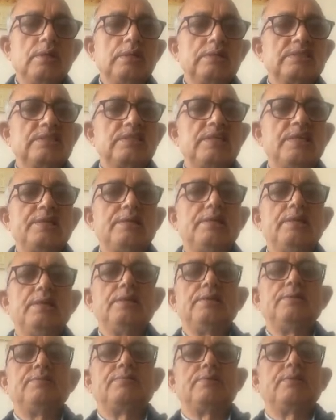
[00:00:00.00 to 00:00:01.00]
slightly
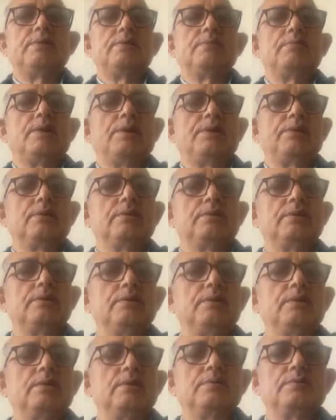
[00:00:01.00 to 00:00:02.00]
different manner than
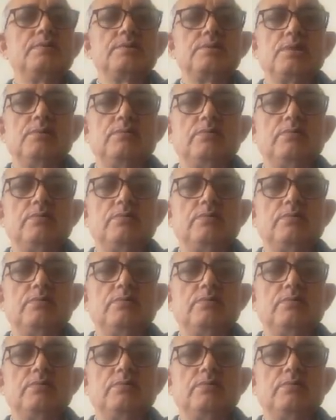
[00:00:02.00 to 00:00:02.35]
the conventional